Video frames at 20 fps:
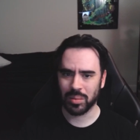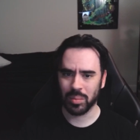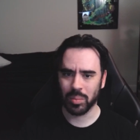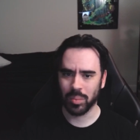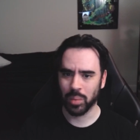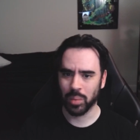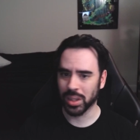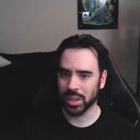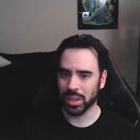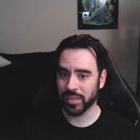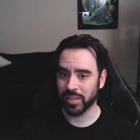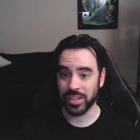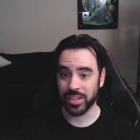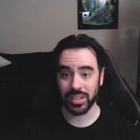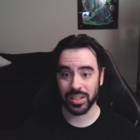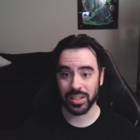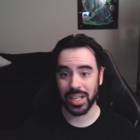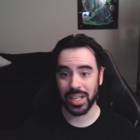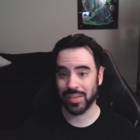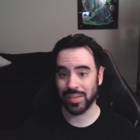we'll
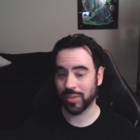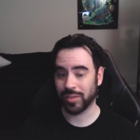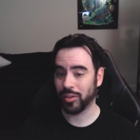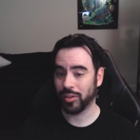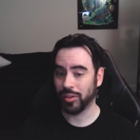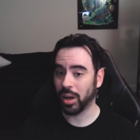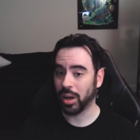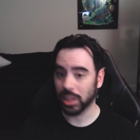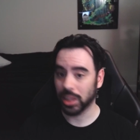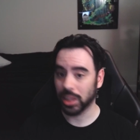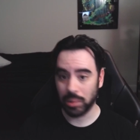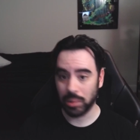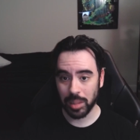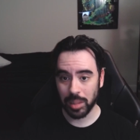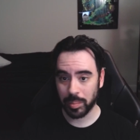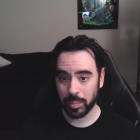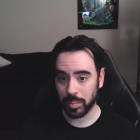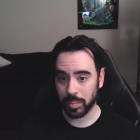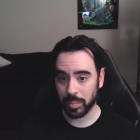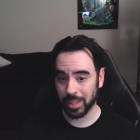eventually have a follow
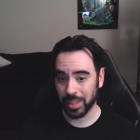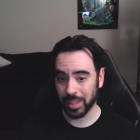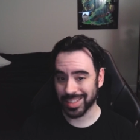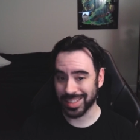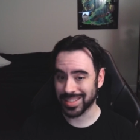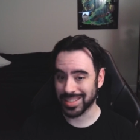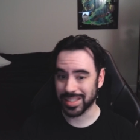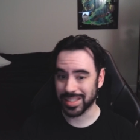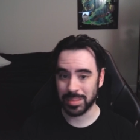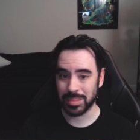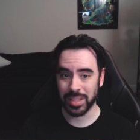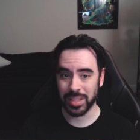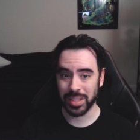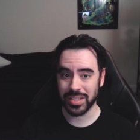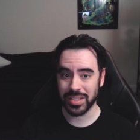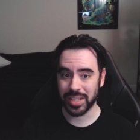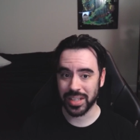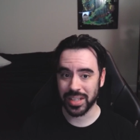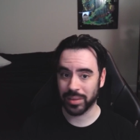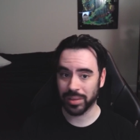up, like a six months
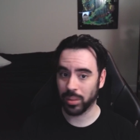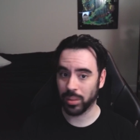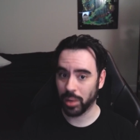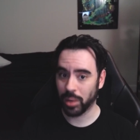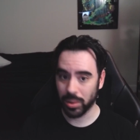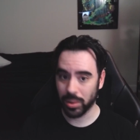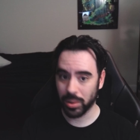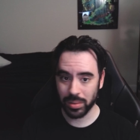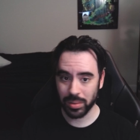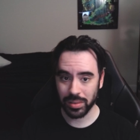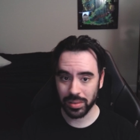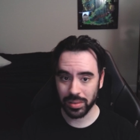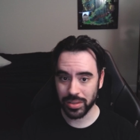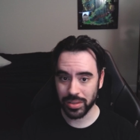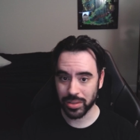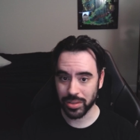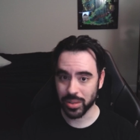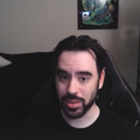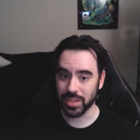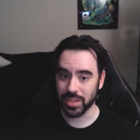down the road,
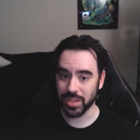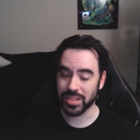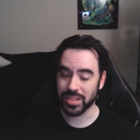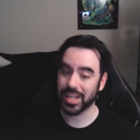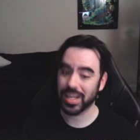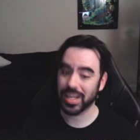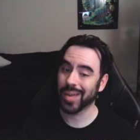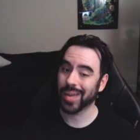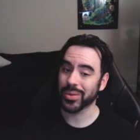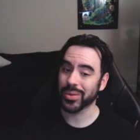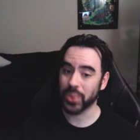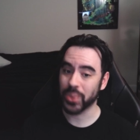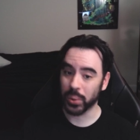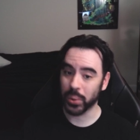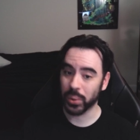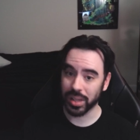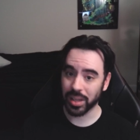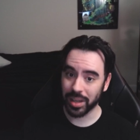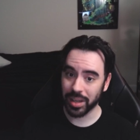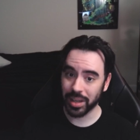so you can see how it's
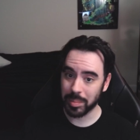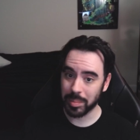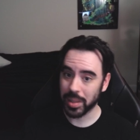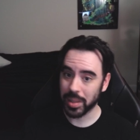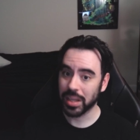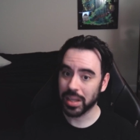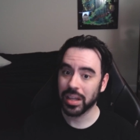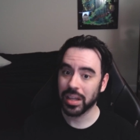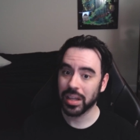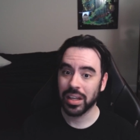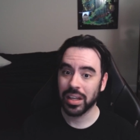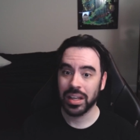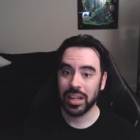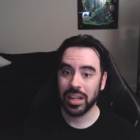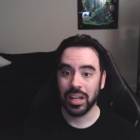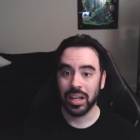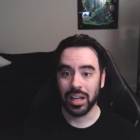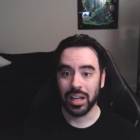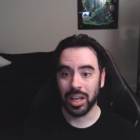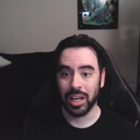holding up.
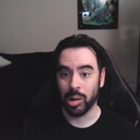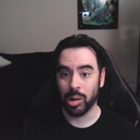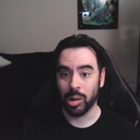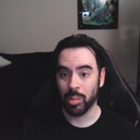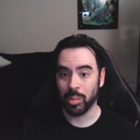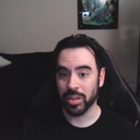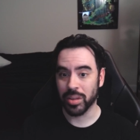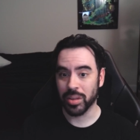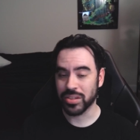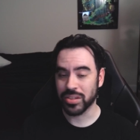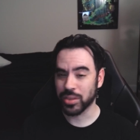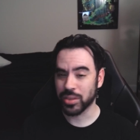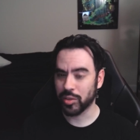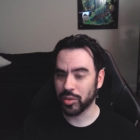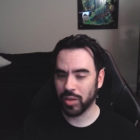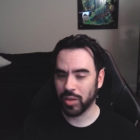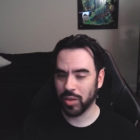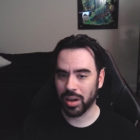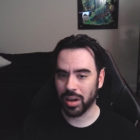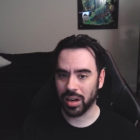Uh, but so
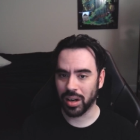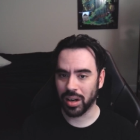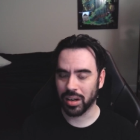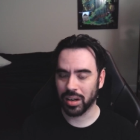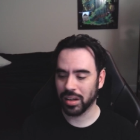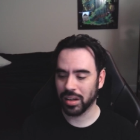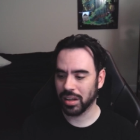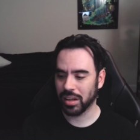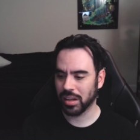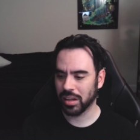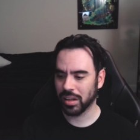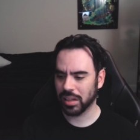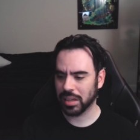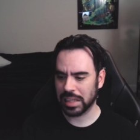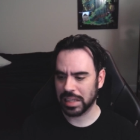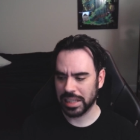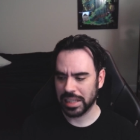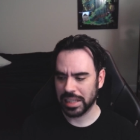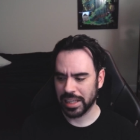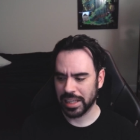far,
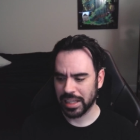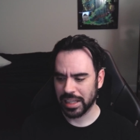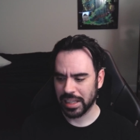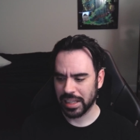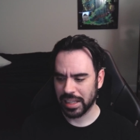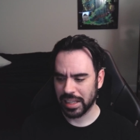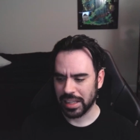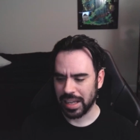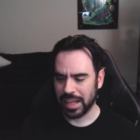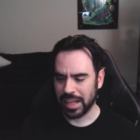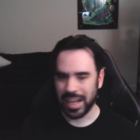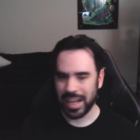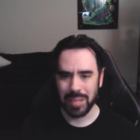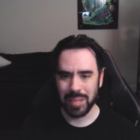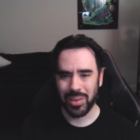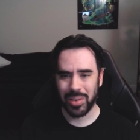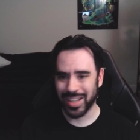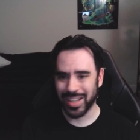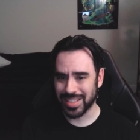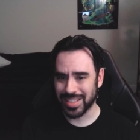high
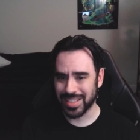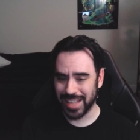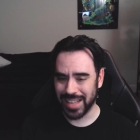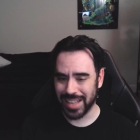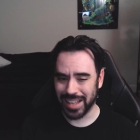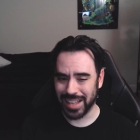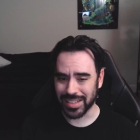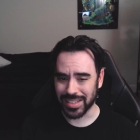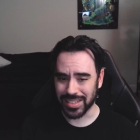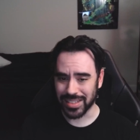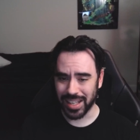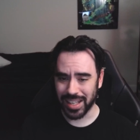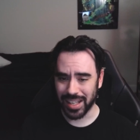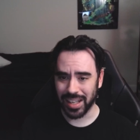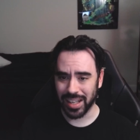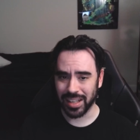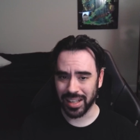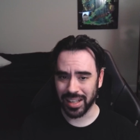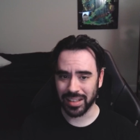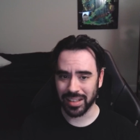price tag
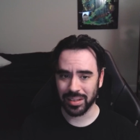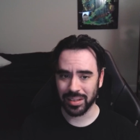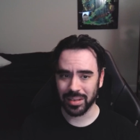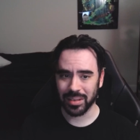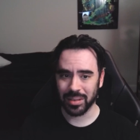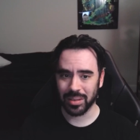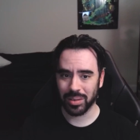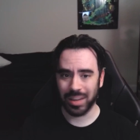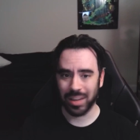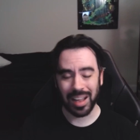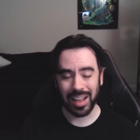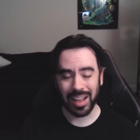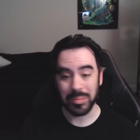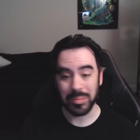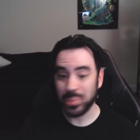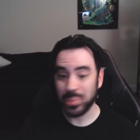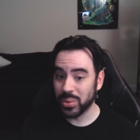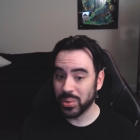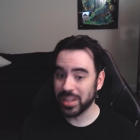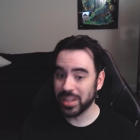aside, I'm
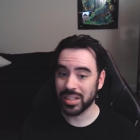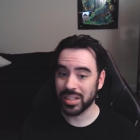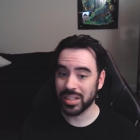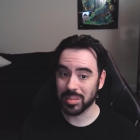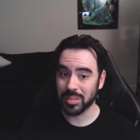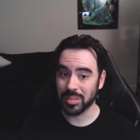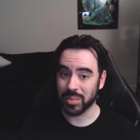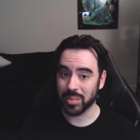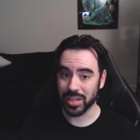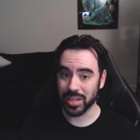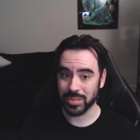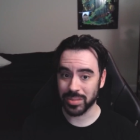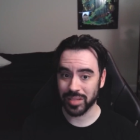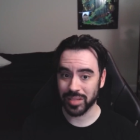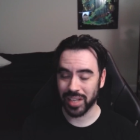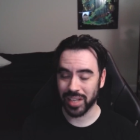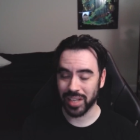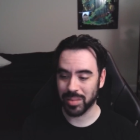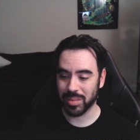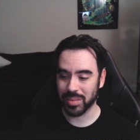pretty impressed with the
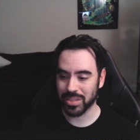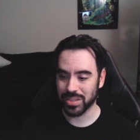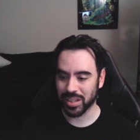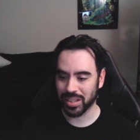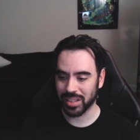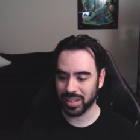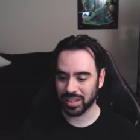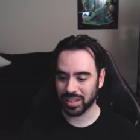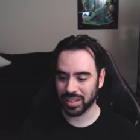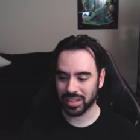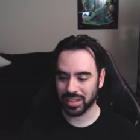Vibrasonic.